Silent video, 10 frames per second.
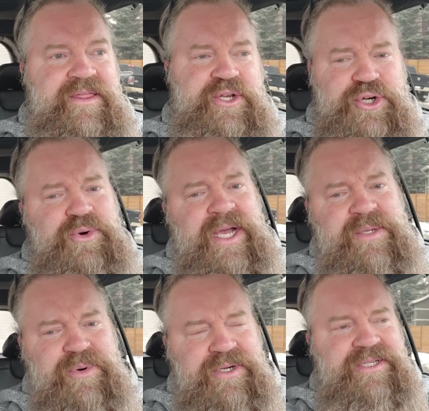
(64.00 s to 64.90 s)
The true
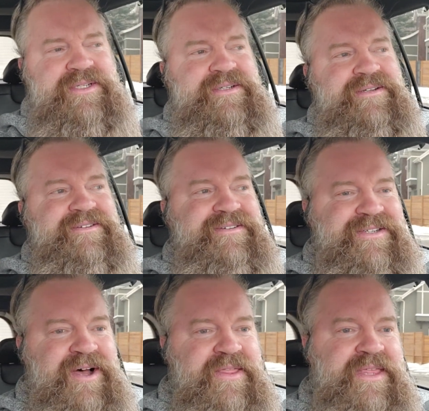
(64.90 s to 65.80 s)
experts,
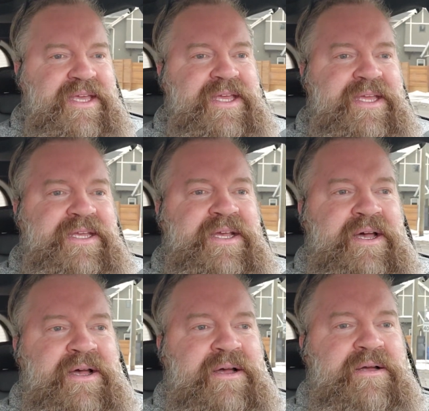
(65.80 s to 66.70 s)
not
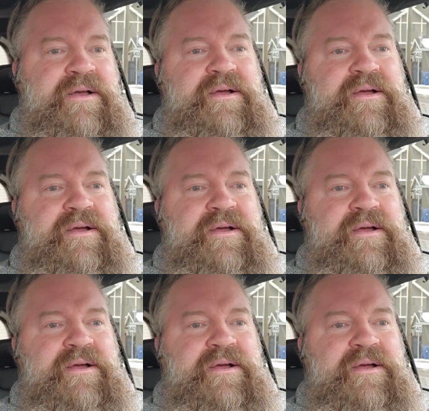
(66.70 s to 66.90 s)
the